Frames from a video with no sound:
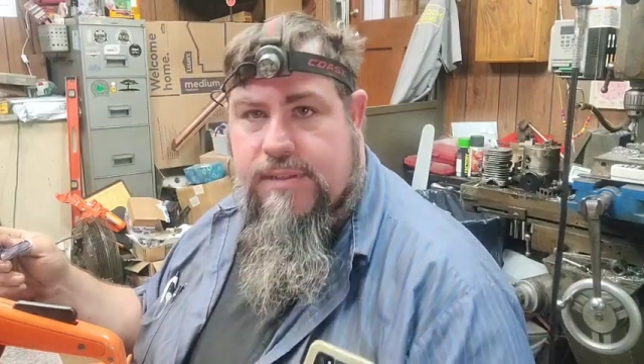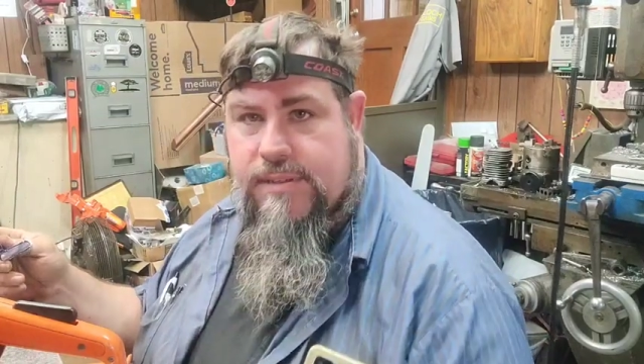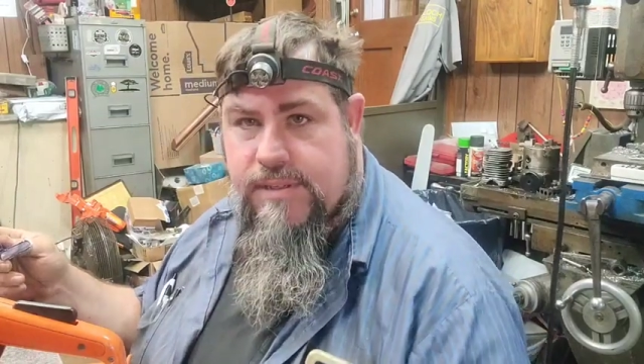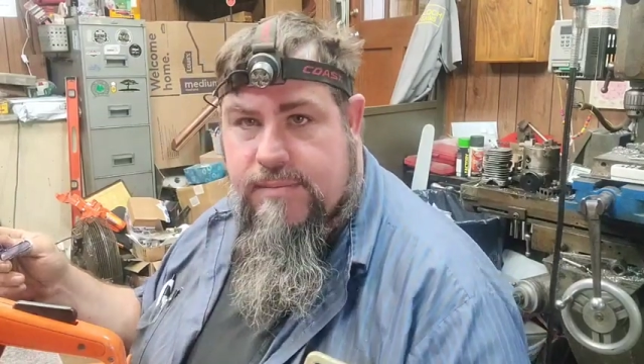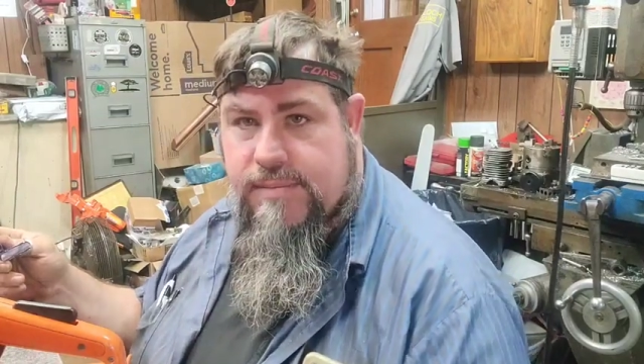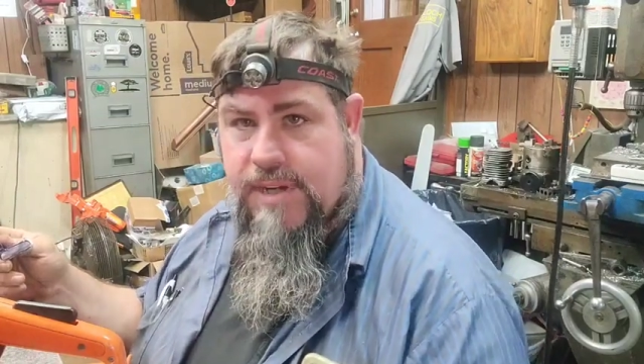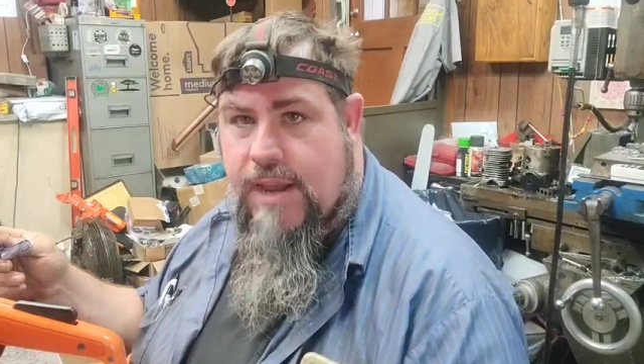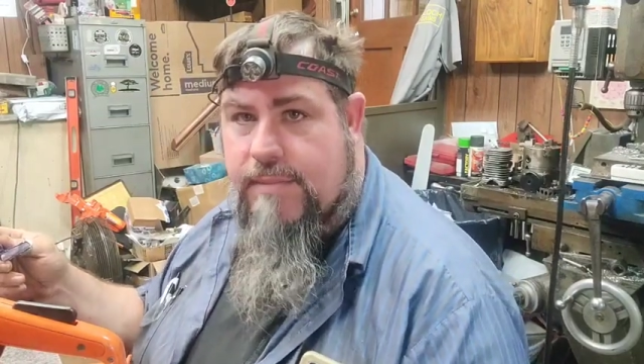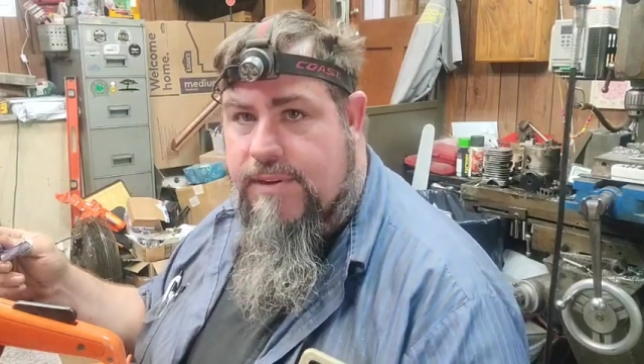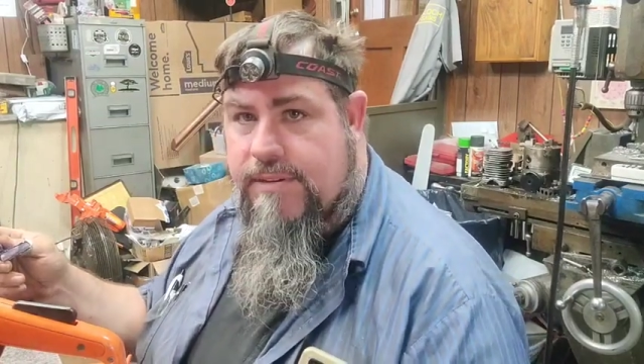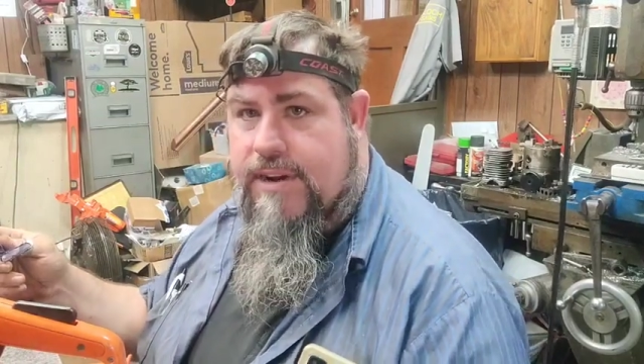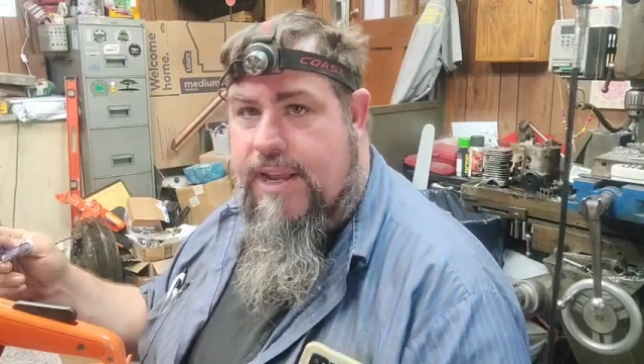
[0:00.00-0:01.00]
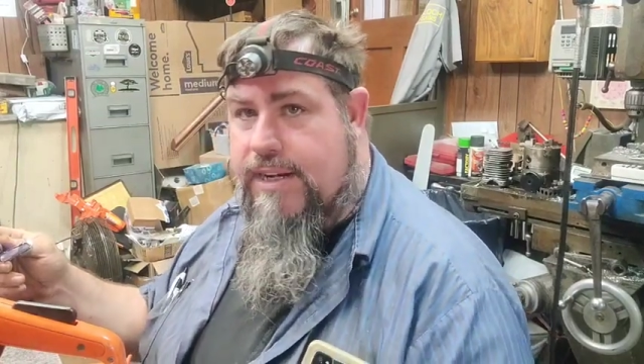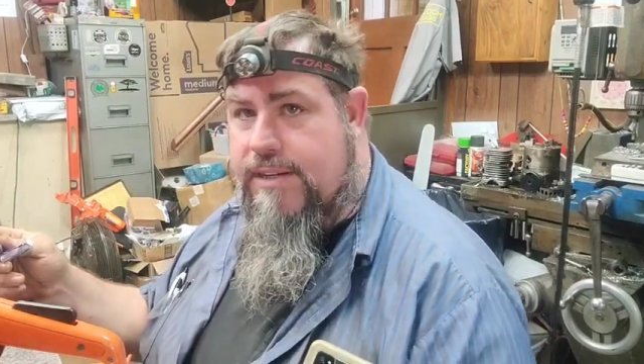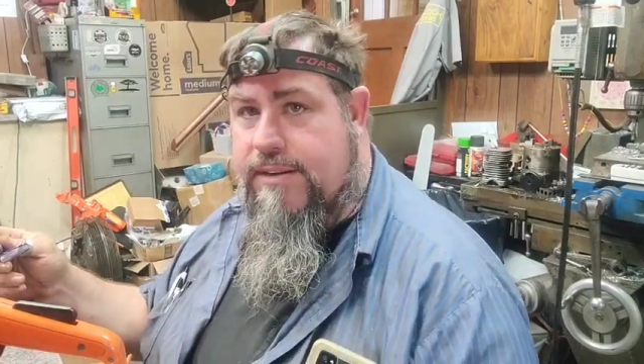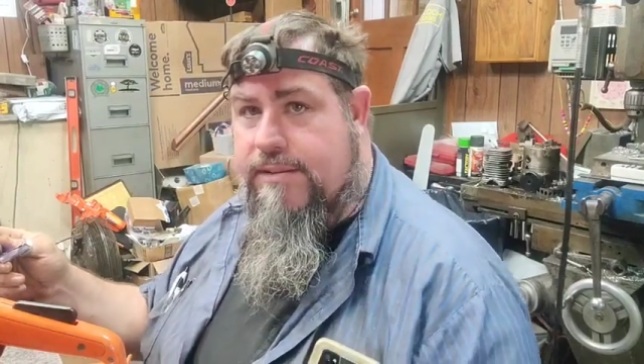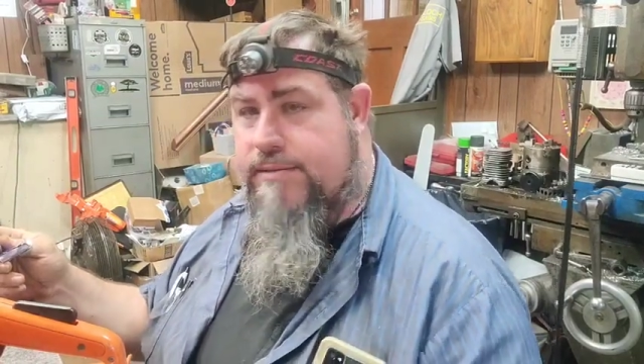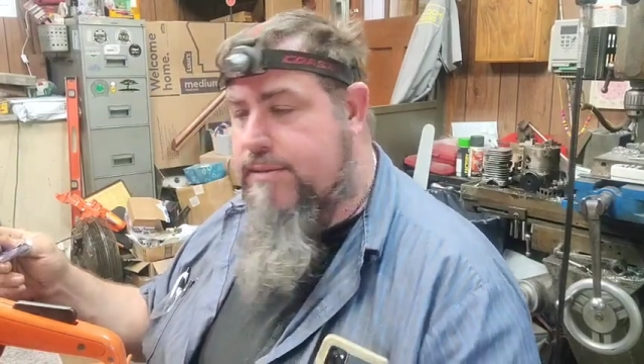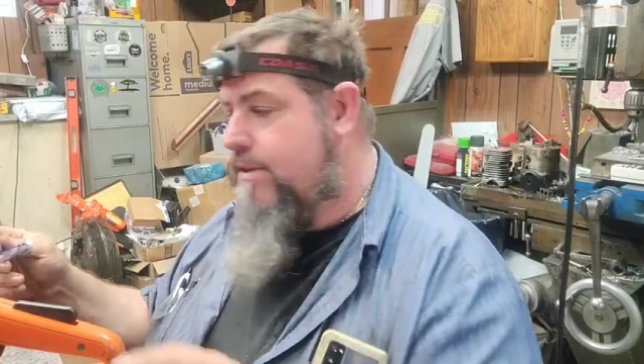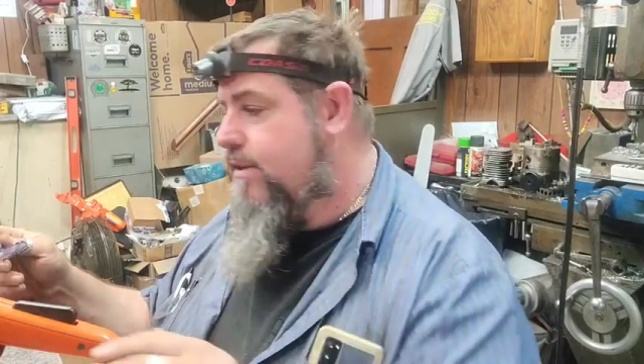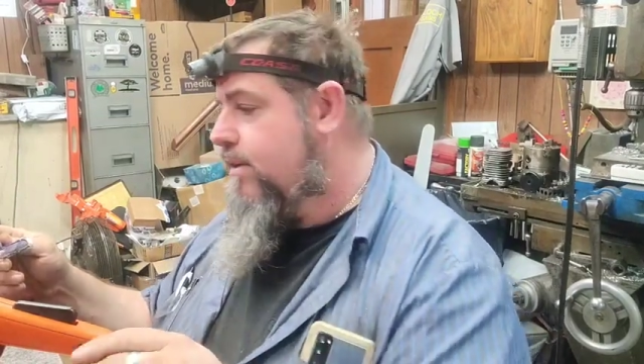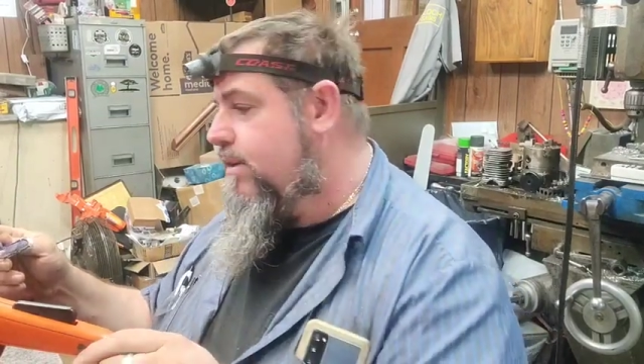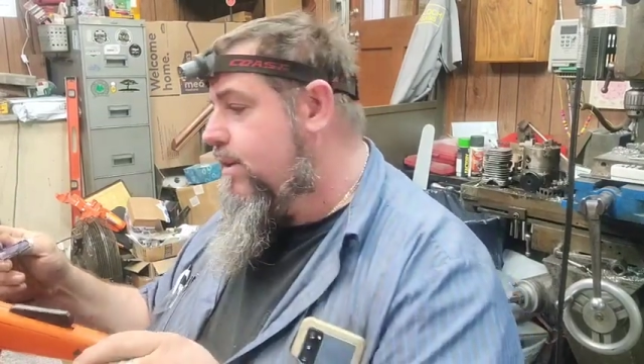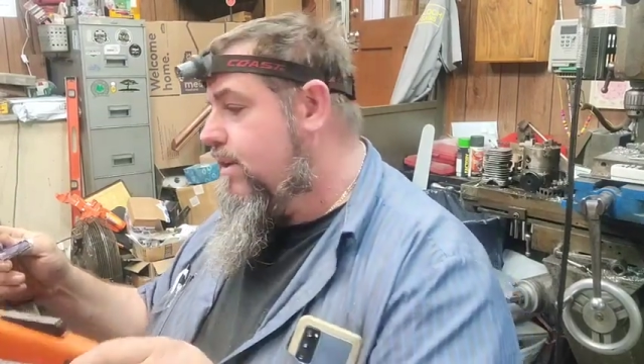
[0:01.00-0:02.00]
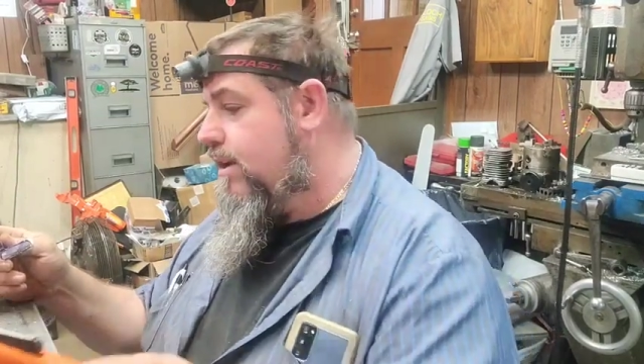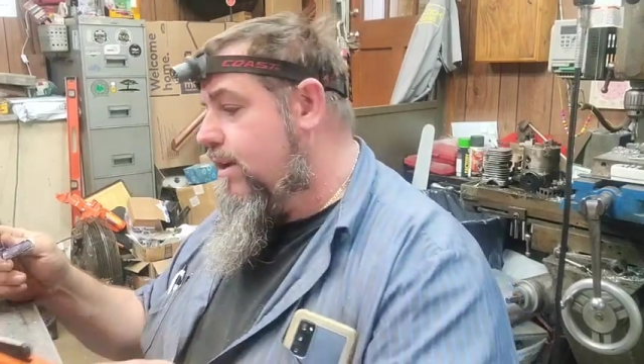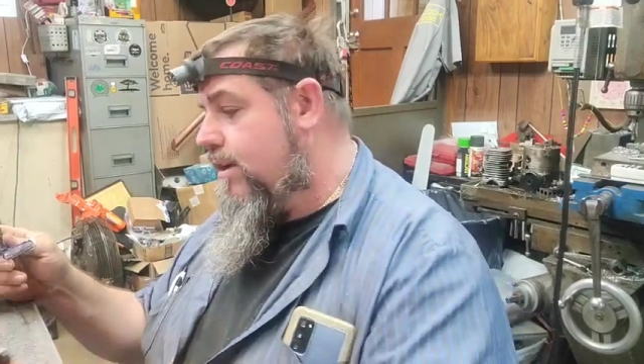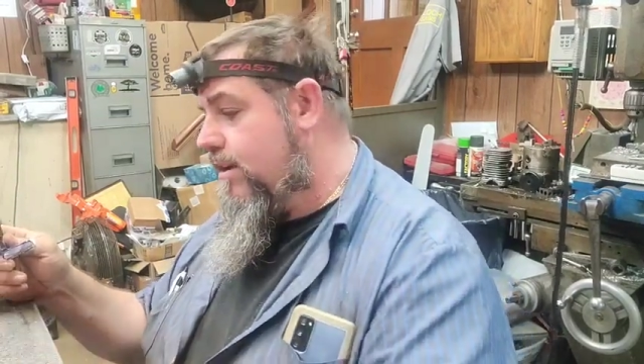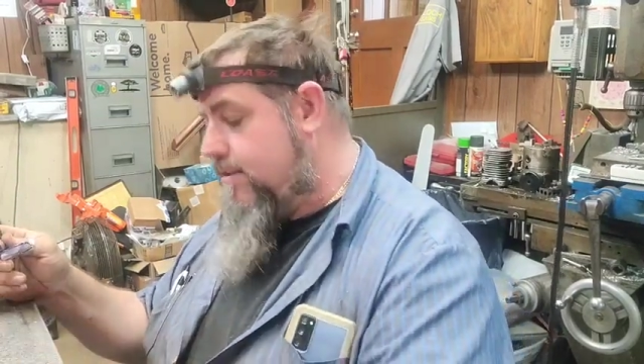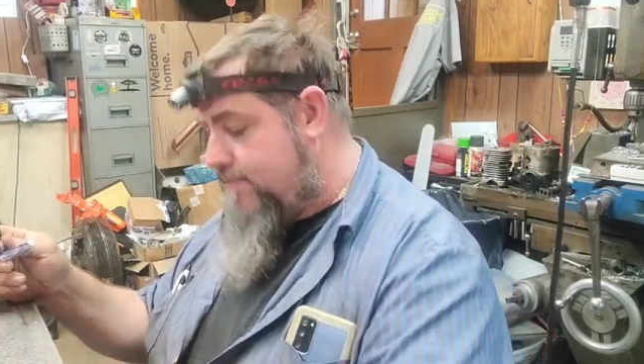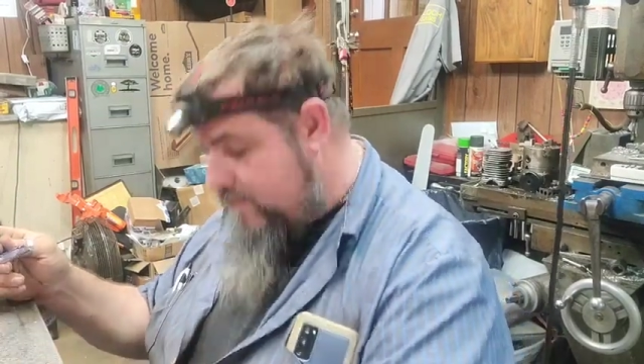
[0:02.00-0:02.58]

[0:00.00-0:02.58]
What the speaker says: some common gratitude. Uh,